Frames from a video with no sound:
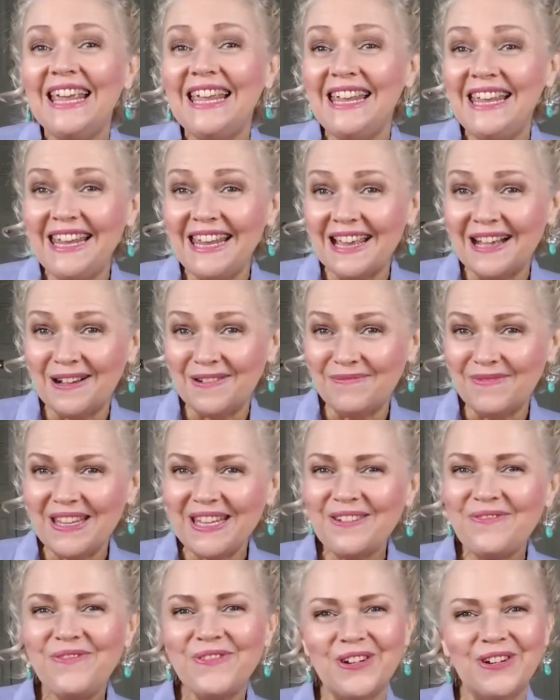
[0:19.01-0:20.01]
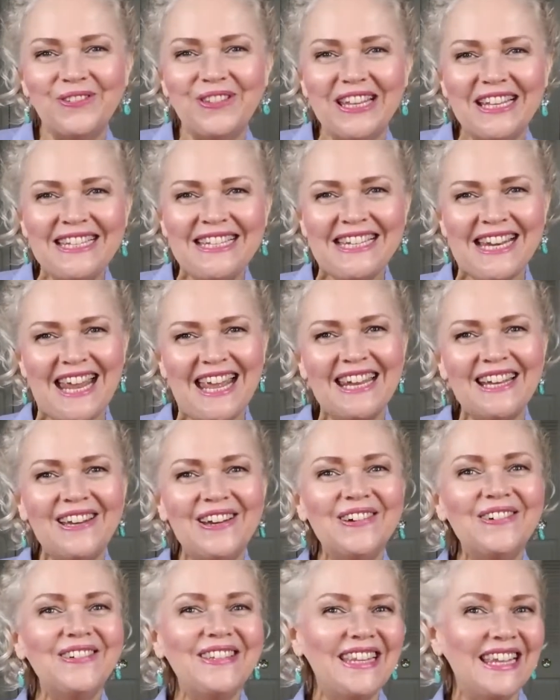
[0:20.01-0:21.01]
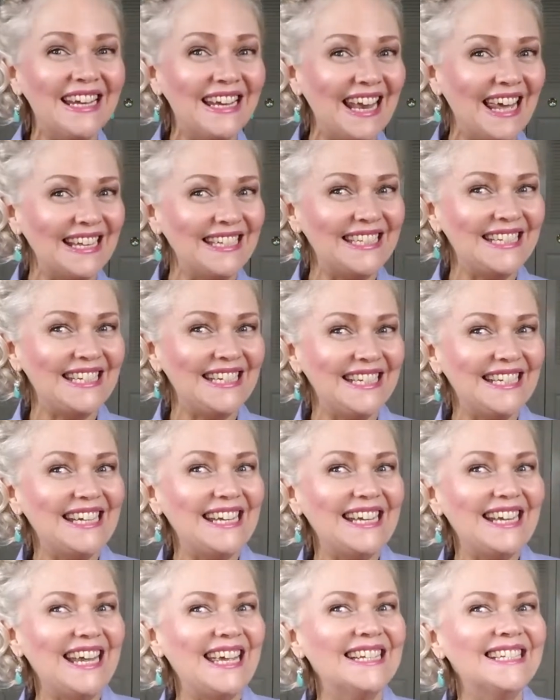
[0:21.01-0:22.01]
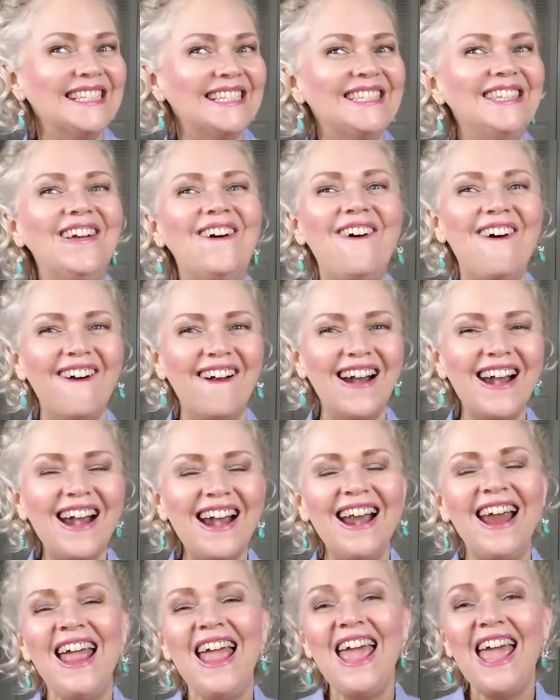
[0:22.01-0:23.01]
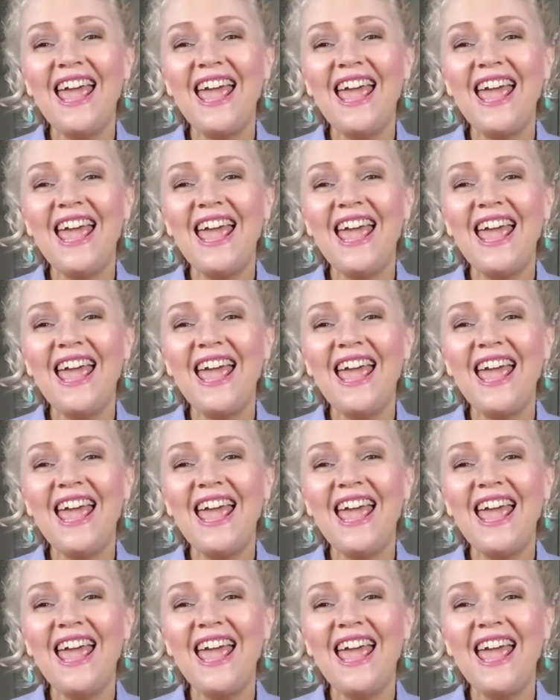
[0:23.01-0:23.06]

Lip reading: Yami from the channel The Latina Next Door